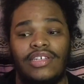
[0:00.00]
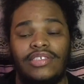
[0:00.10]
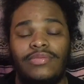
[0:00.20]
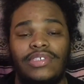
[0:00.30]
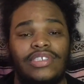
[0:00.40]

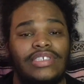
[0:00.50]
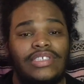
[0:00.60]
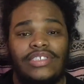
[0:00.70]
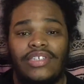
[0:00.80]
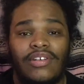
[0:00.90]
She was
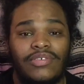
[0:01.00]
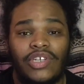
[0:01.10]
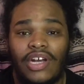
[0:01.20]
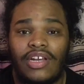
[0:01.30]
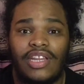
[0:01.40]
just, you know,
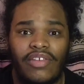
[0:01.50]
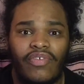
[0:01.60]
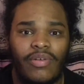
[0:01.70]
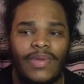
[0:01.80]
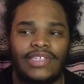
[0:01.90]
trying to
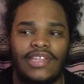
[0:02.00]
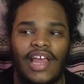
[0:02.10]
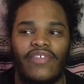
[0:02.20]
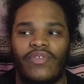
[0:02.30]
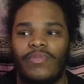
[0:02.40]
live her best
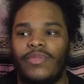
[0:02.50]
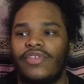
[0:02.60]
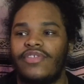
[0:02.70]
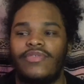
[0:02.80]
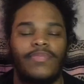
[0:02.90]
life and
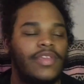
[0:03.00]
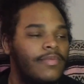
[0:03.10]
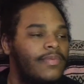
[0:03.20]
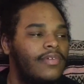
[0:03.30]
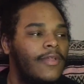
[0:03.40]
just
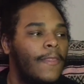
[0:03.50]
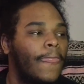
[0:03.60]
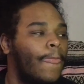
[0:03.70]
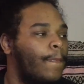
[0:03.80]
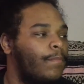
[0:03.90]
people.
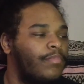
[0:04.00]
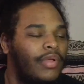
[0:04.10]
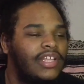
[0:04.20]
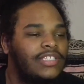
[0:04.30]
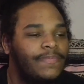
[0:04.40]

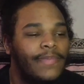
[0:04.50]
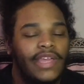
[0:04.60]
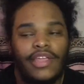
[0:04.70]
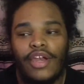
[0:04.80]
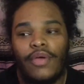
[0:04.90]
But it's
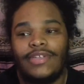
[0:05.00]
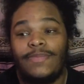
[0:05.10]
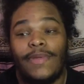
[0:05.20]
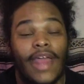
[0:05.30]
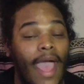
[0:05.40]

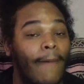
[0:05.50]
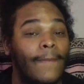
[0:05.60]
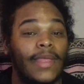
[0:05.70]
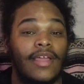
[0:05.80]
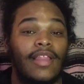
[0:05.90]
been
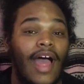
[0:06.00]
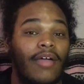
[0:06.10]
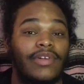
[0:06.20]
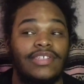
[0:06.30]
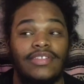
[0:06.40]
happening a
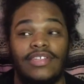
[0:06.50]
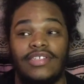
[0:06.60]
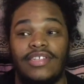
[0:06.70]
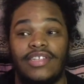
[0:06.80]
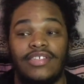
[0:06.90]
lot recently
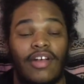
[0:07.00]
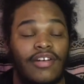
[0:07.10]
to these